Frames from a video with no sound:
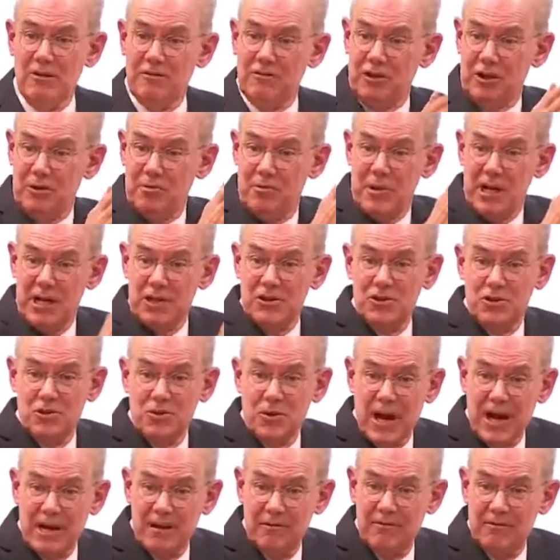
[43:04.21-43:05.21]
for
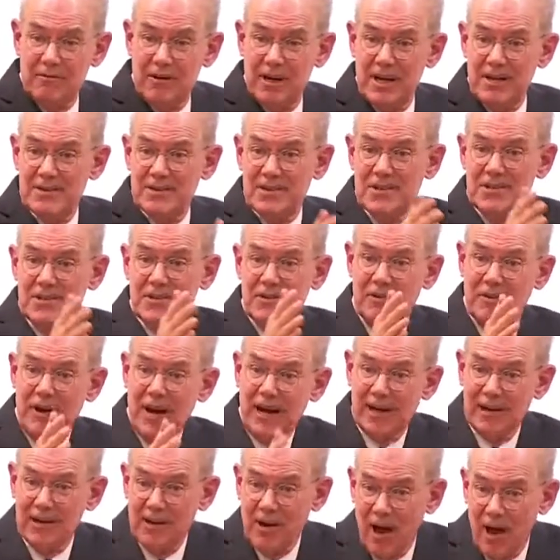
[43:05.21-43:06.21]
administrative reasons, for
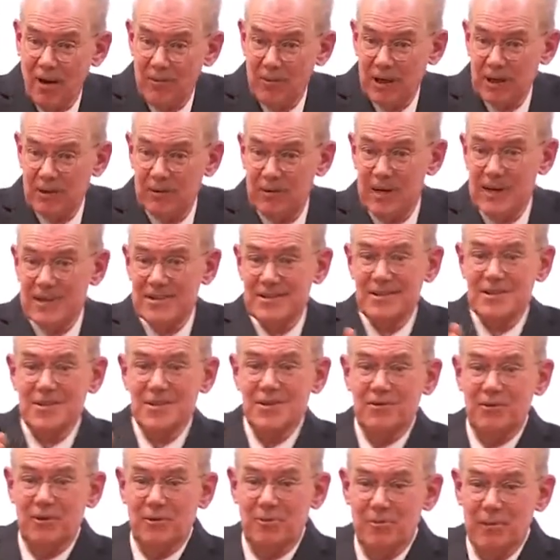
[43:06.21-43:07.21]
economic
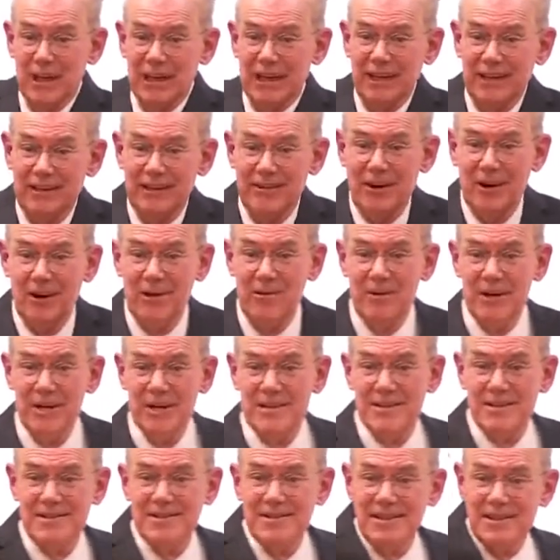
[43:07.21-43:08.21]
reasons, for military
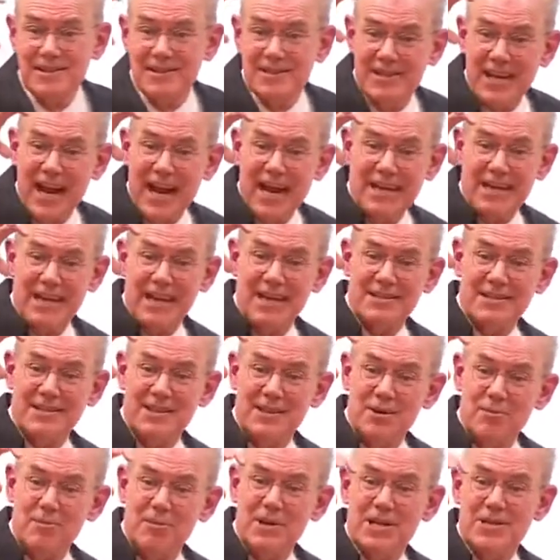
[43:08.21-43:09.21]
reasons. The state gets
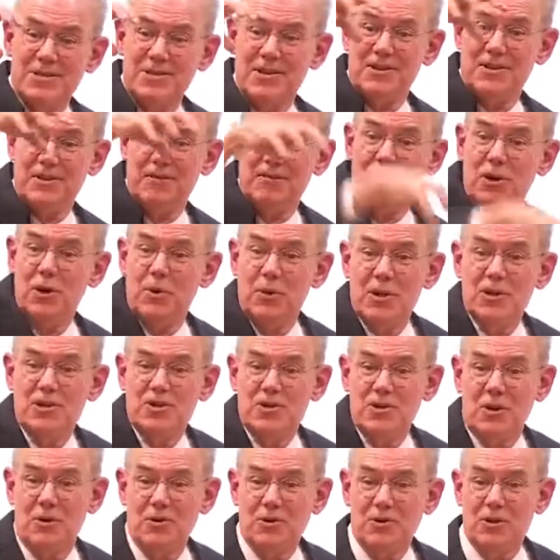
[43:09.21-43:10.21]
in the business of doing
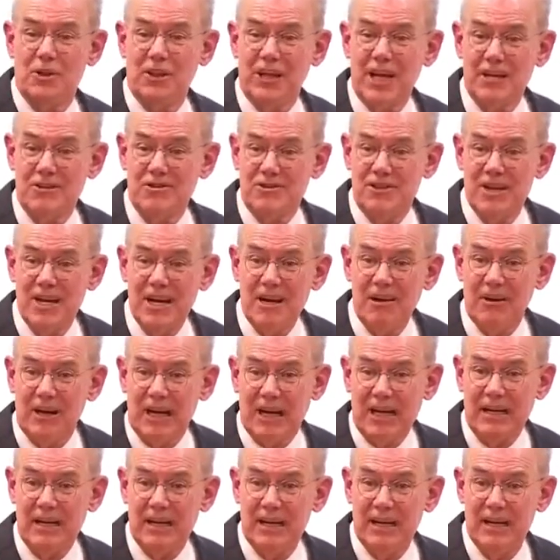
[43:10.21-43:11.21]
social
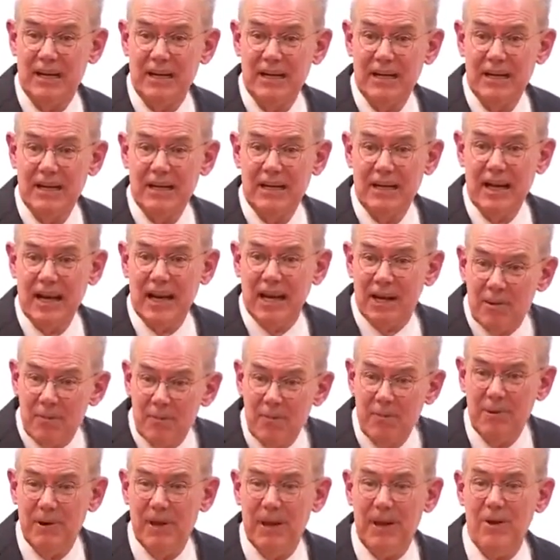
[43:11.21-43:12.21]
engineering in a
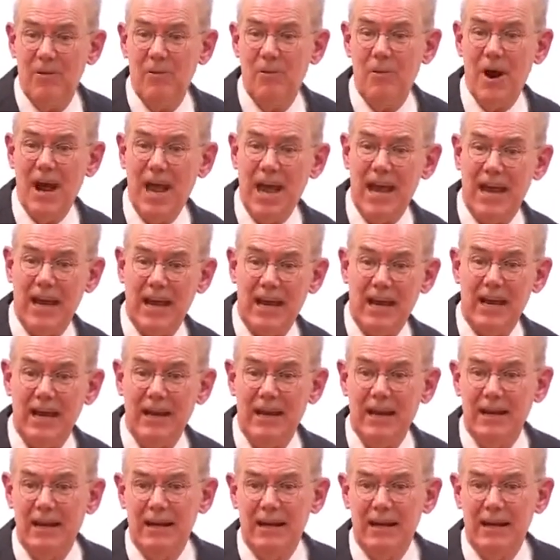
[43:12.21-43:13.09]
big way.